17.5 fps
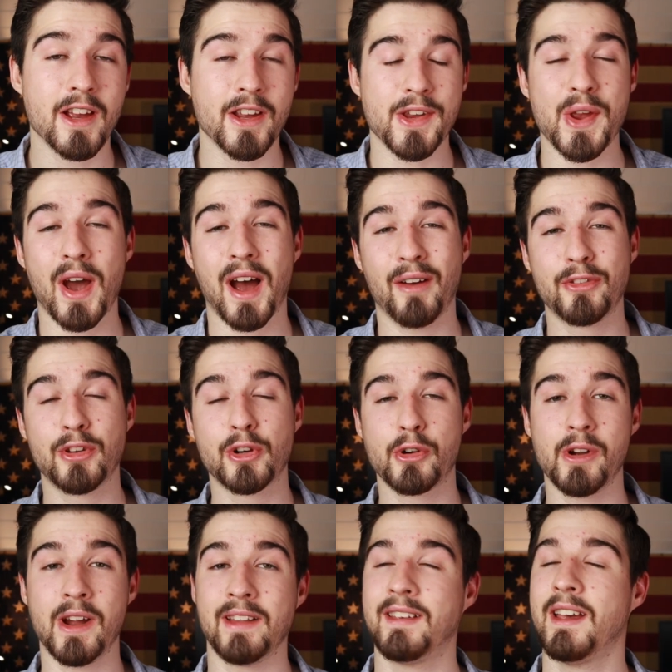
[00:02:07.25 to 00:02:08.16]
You have to
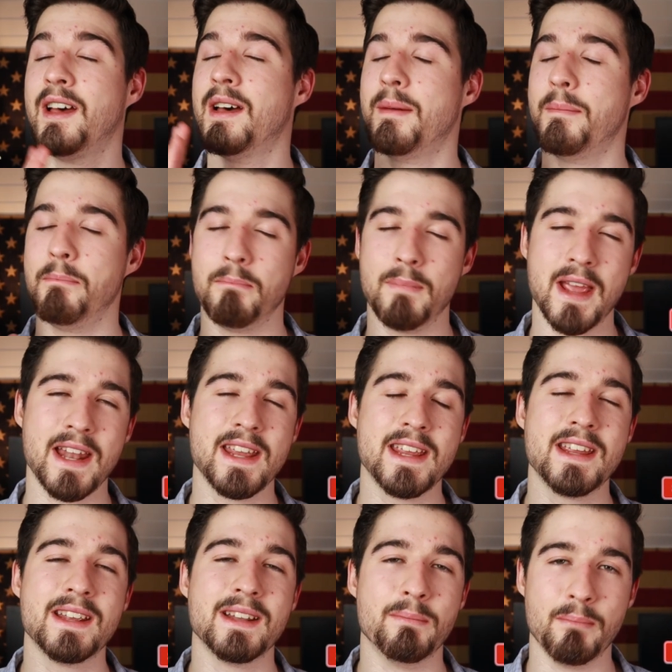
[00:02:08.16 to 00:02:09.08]
create
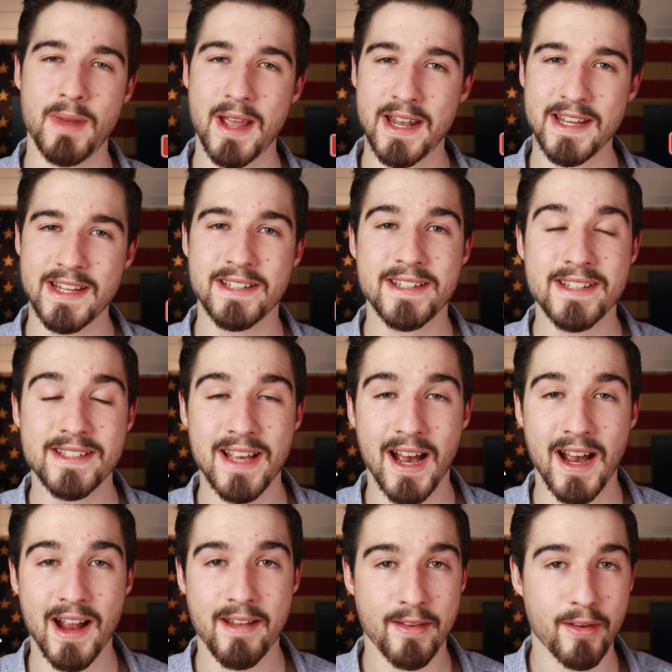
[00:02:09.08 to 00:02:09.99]
many
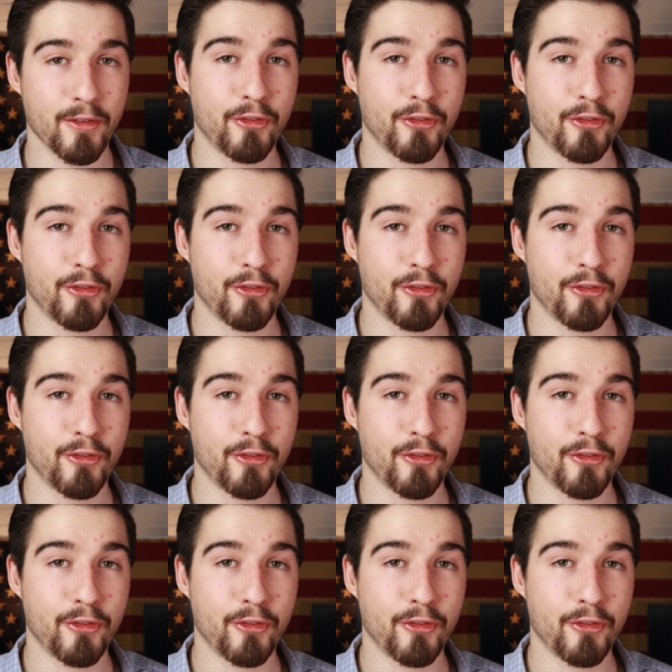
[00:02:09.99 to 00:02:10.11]
designs,